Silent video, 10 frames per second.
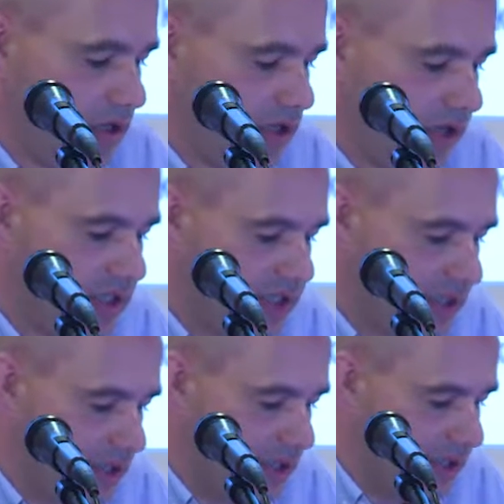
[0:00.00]
So it's,
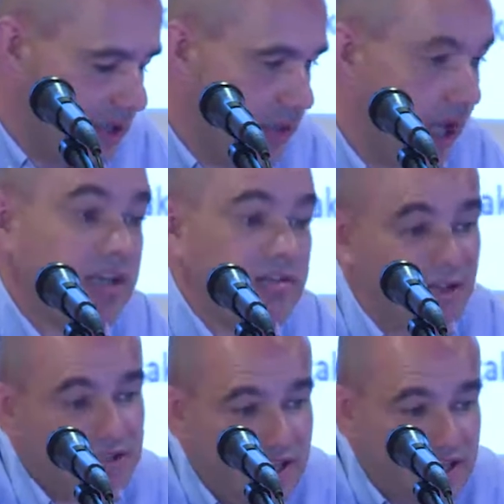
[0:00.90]
uh, and
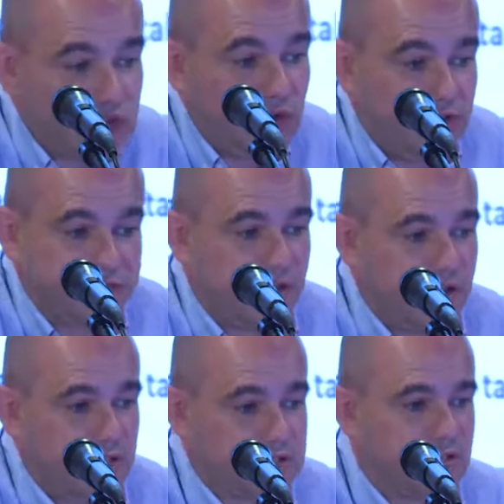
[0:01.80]
these 12
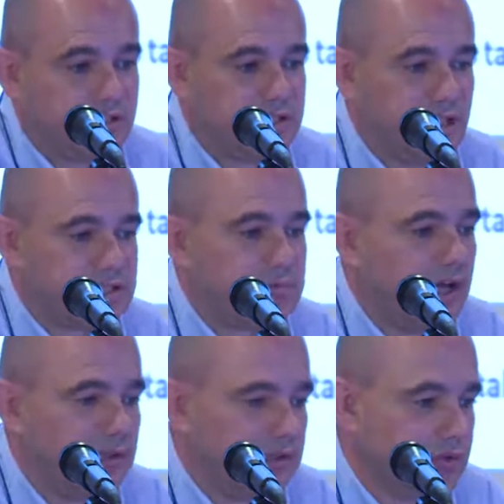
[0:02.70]
credits are just
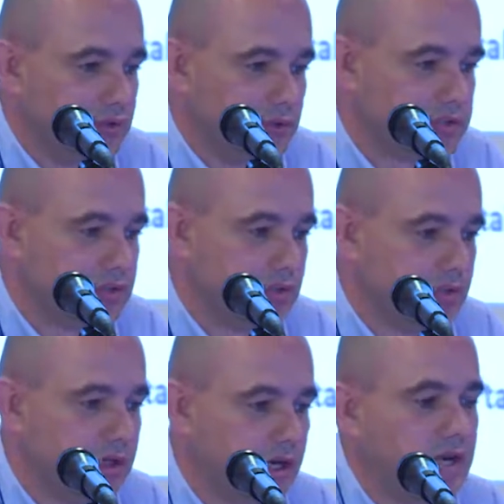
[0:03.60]
about a course
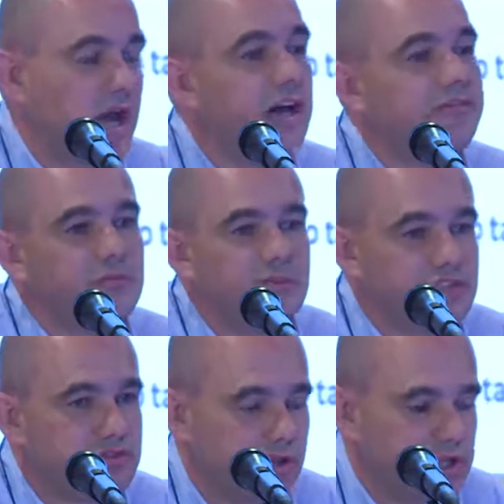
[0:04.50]
on archive
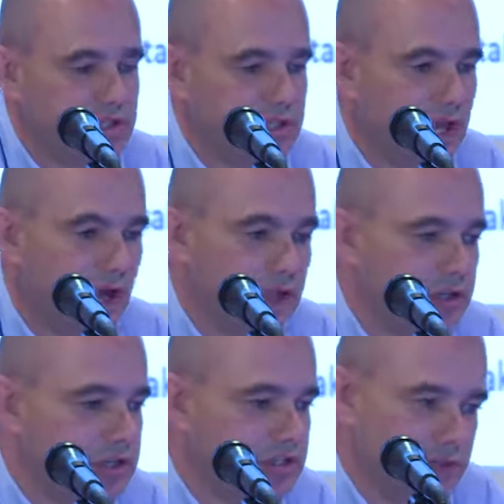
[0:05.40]
administration and
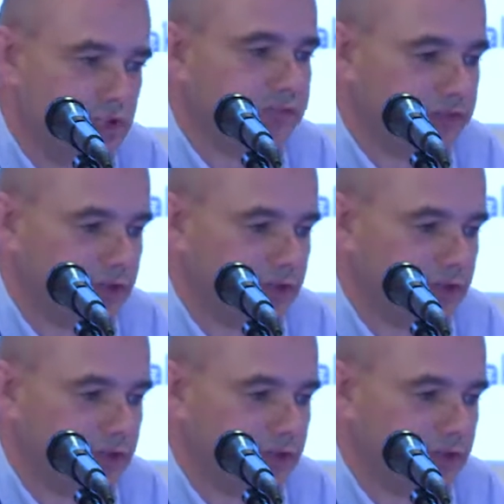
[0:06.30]
history of